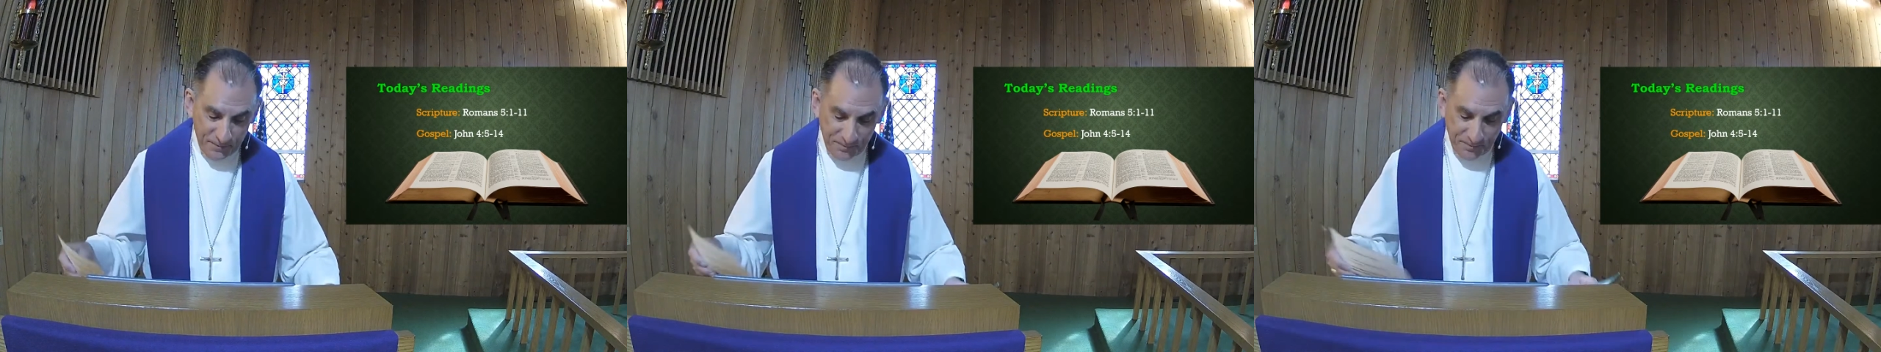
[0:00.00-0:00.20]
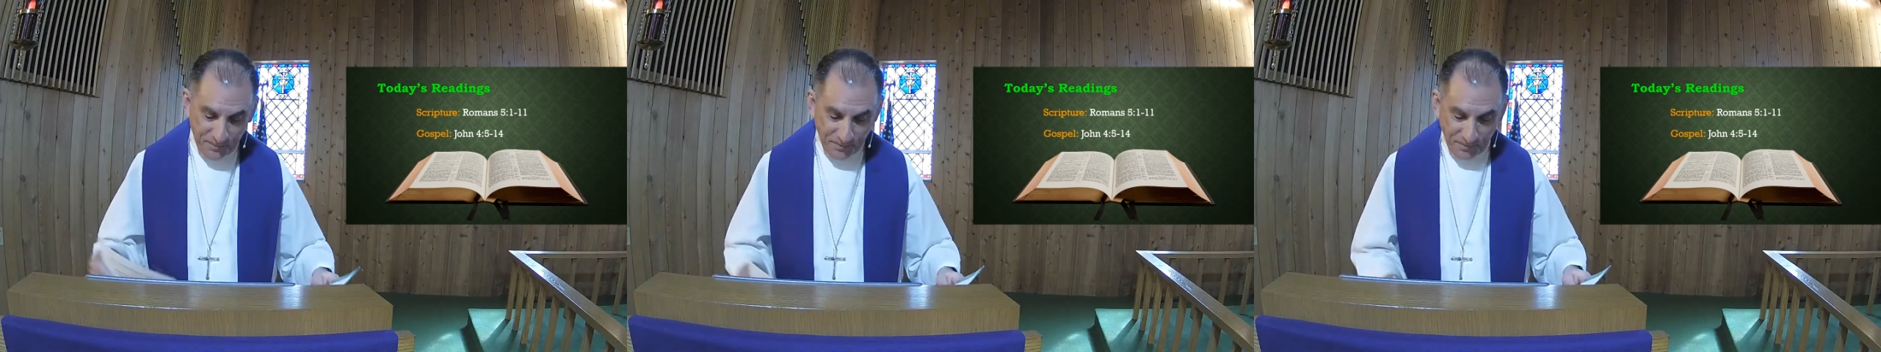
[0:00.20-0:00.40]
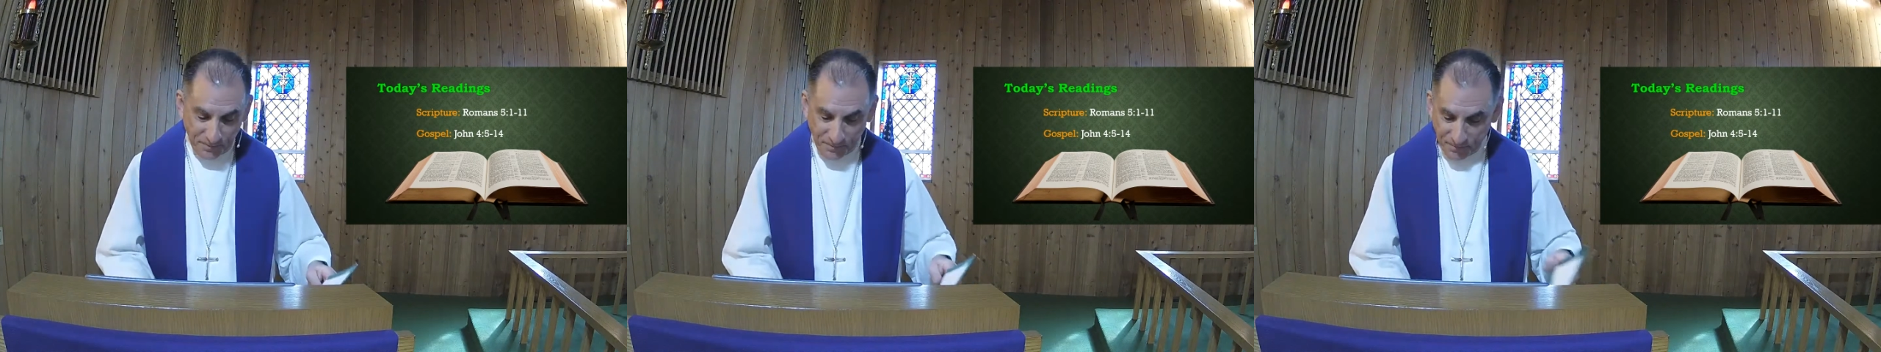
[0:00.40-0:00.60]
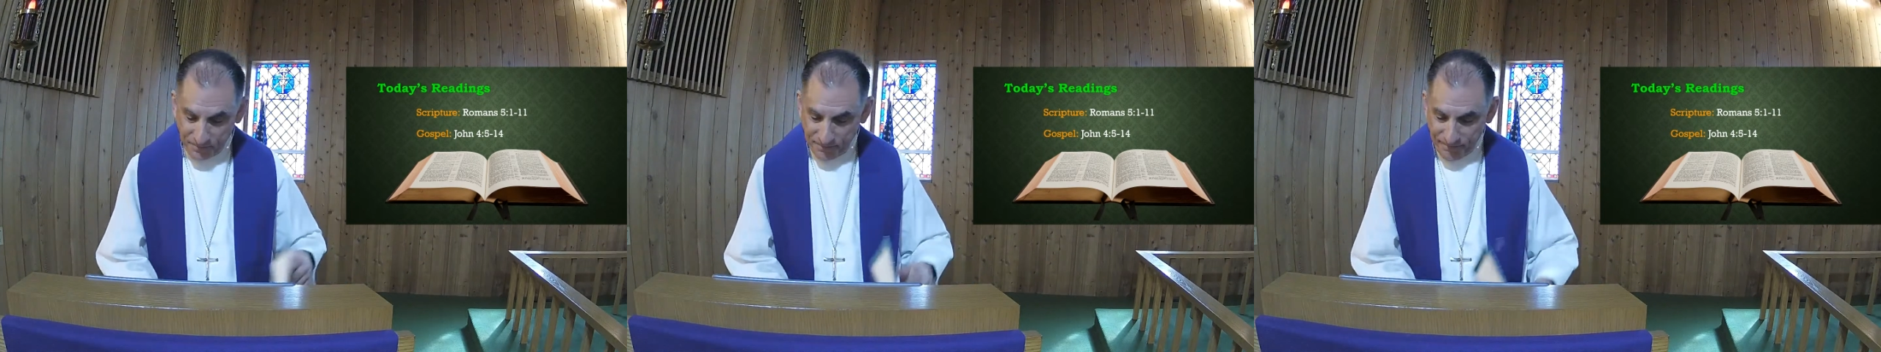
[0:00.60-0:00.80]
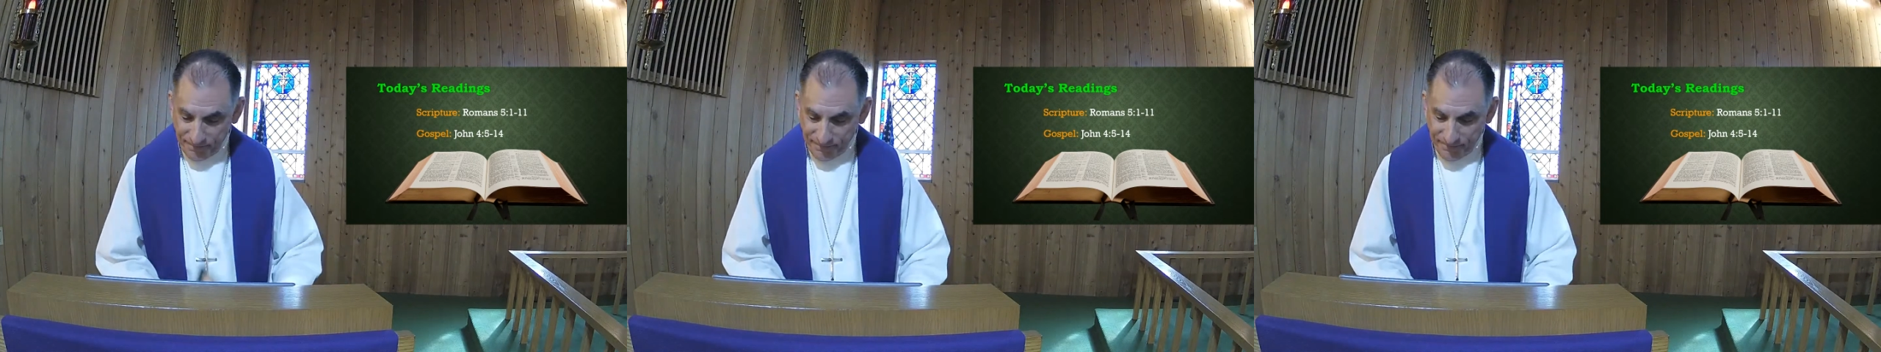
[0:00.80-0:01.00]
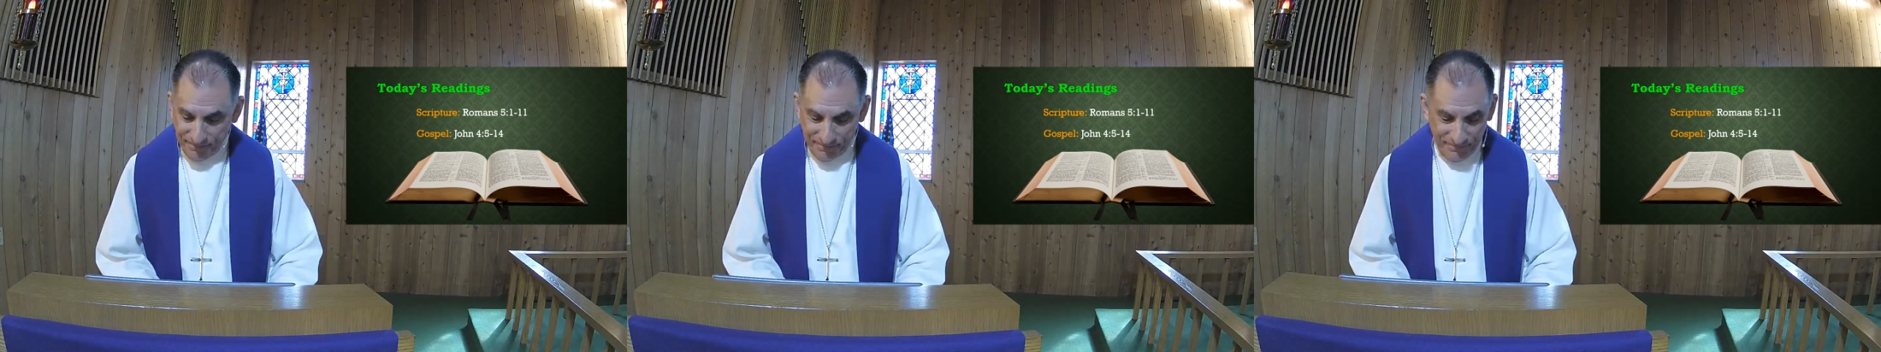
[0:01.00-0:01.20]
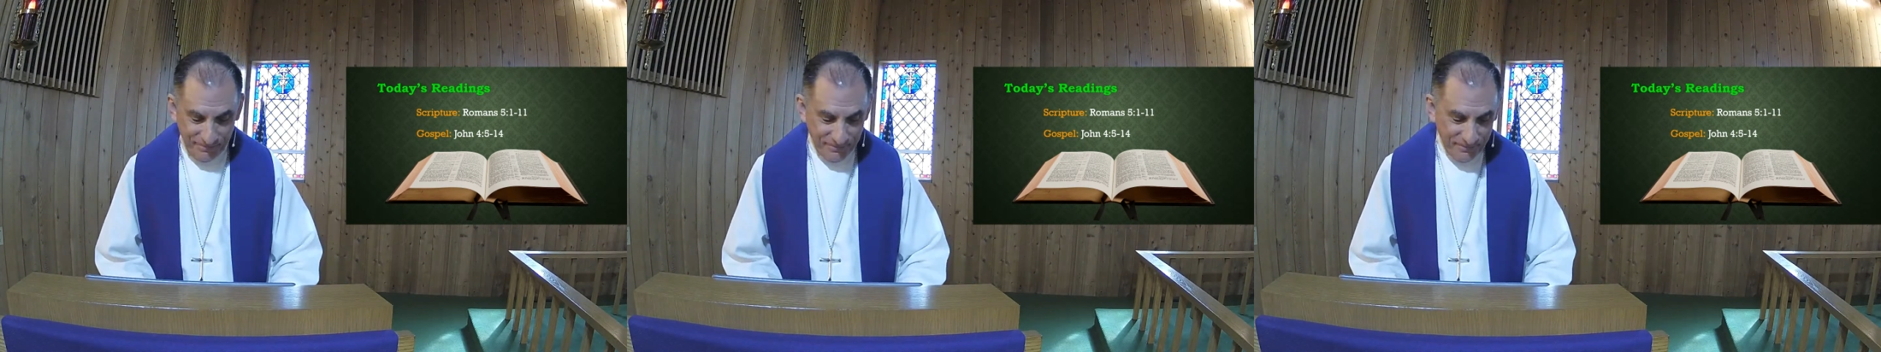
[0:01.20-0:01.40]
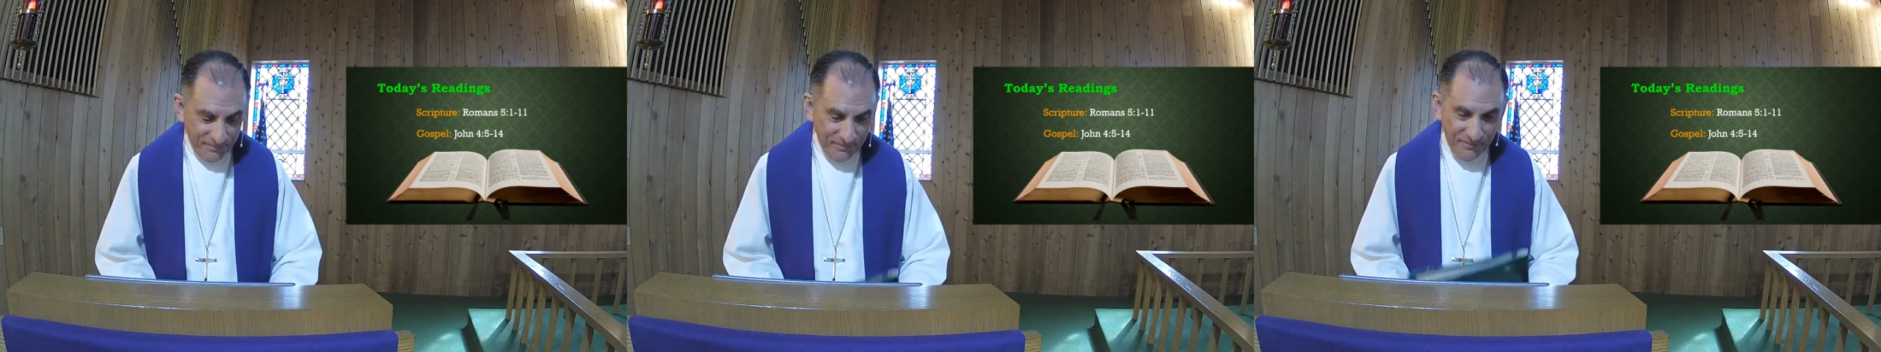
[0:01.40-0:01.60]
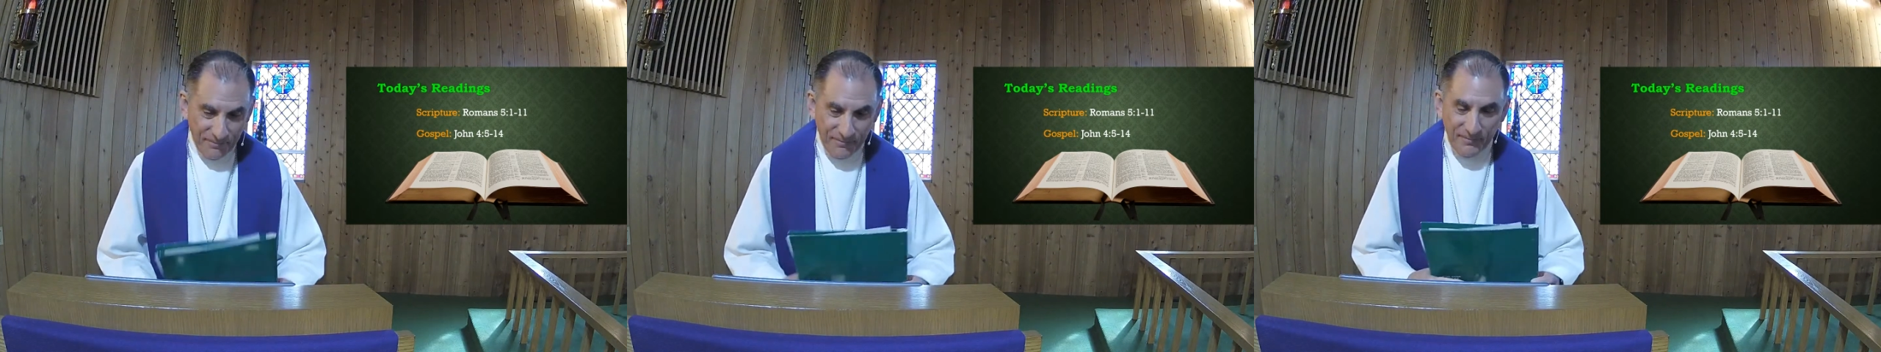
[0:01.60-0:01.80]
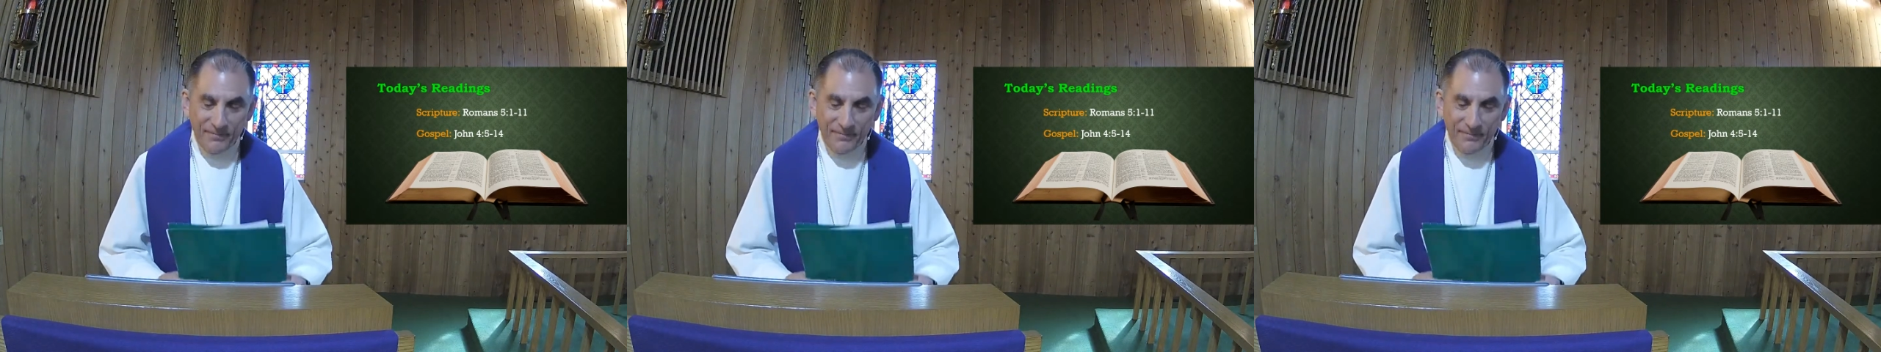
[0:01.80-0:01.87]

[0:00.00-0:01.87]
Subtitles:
(silence)